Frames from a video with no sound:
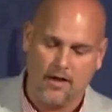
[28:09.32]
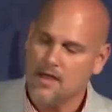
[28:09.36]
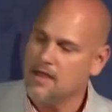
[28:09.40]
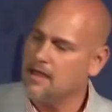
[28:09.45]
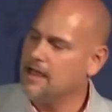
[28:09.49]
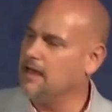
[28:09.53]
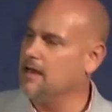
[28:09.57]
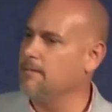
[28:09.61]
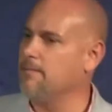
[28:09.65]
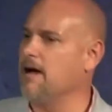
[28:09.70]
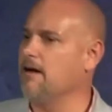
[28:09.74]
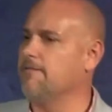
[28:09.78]

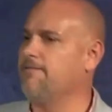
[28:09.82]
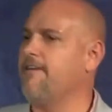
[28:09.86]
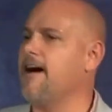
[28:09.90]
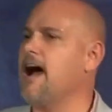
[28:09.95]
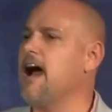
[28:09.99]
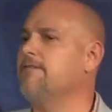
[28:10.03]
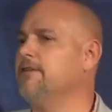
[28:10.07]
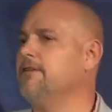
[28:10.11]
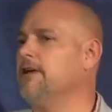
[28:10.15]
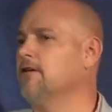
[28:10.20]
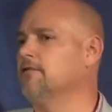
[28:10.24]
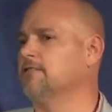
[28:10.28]
And about
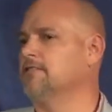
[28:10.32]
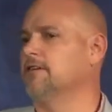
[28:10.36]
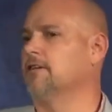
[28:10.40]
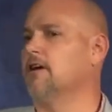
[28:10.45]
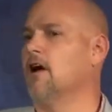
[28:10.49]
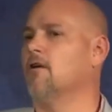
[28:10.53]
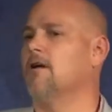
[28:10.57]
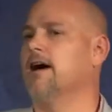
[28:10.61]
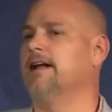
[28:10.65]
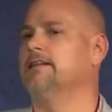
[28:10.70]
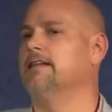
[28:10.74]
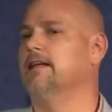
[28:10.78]
five years
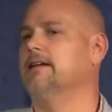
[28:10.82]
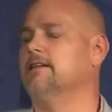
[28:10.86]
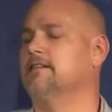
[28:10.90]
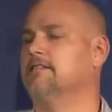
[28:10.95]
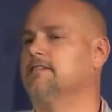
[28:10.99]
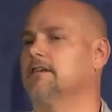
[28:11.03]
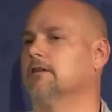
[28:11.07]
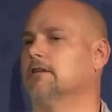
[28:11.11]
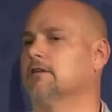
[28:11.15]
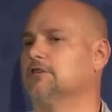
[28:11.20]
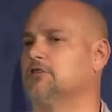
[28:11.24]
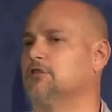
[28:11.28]
ago, I did this
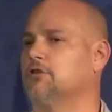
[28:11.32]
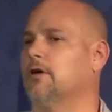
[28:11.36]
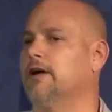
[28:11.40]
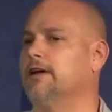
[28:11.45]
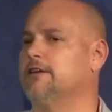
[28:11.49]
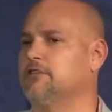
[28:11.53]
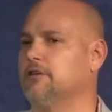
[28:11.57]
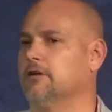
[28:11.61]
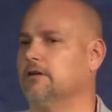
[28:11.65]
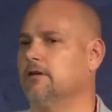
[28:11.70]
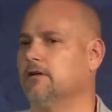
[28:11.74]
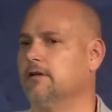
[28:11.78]

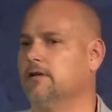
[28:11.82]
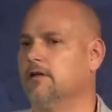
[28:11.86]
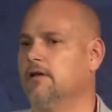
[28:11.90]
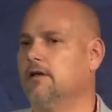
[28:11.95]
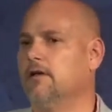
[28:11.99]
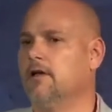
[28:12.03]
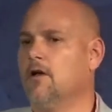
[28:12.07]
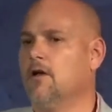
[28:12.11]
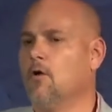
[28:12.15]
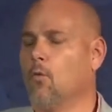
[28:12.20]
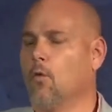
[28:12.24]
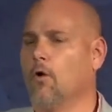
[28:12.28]
illustration.
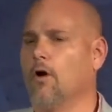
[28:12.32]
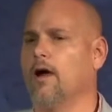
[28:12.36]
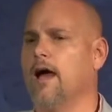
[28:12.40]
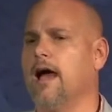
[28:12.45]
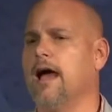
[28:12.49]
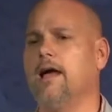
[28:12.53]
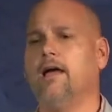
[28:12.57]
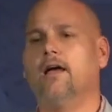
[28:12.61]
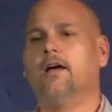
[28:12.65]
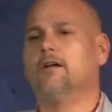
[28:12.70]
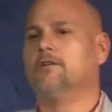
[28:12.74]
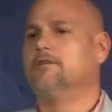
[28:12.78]
We're,
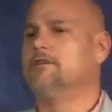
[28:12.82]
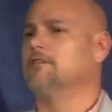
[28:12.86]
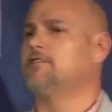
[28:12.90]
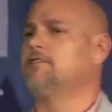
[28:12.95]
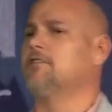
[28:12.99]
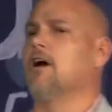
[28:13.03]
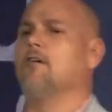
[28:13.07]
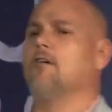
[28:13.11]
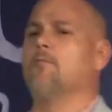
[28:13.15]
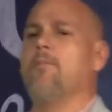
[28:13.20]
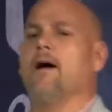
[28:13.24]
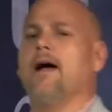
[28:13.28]
hey, just
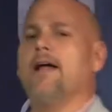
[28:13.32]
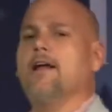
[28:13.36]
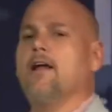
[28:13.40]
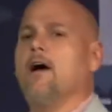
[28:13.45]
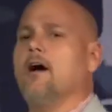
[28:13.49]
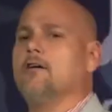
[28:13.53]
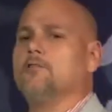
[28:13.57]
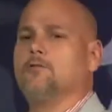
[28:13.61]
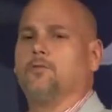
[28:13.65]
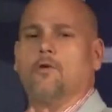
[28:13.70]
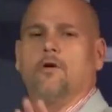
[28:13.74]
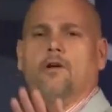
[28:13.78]
so everybody
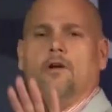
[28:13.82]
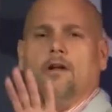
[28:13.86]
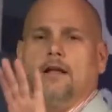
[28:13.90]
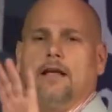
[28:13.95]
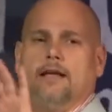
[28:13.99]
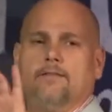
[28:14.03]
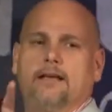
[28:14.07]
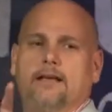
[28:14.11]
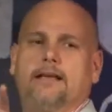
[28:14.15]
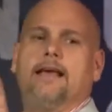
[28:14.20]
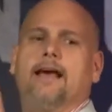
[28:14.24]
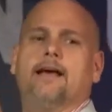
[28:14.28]
knows, we're going to
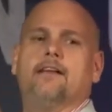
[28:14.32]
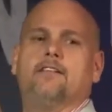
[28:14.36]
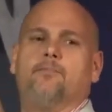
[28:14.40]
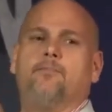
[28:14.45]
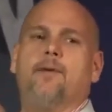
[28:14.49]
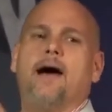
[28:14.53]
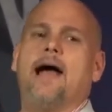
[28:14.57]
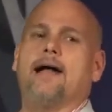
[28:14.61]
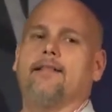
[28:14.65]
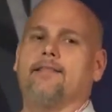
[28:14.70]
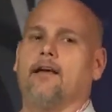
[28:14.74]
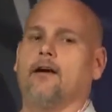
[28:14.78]
leave the kids
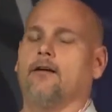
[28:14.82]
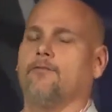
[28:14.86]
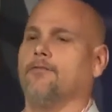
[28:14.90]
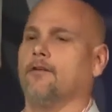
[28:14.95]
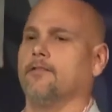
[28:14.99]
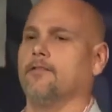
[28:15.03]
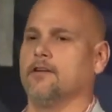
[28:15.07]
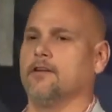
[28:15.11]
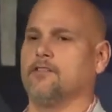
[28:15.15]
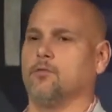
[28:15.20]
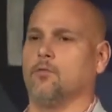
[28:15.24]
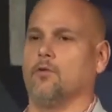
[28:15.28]
back there for
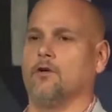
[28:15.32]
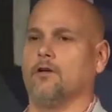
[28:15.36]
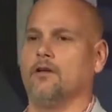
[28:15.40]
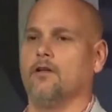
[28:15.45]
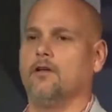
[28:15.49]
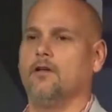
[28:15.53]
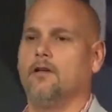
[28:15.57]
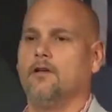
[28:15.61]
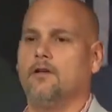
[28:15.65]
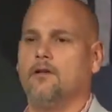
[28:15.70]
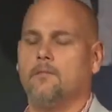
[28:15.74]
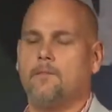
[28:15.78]
this one
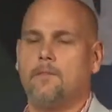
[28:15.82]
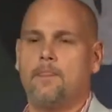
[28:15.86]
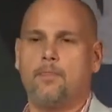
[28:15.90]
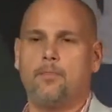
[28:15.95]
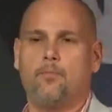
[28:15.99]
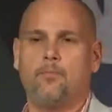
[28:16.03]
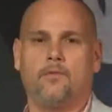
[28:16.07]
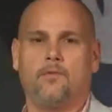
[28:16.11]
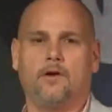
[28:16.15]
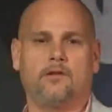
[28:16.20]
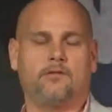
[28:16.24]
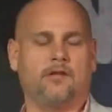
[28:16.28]

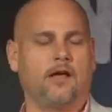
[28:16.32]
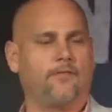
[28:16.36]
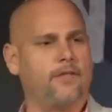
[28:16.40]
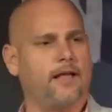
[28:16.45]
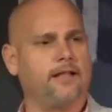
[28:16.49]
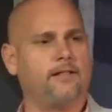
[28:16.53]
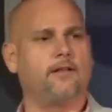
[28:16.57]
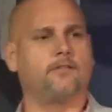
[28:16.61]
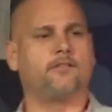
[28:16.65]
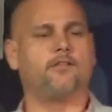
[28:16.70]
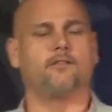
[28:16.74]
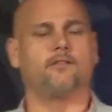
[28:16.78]
because I think this is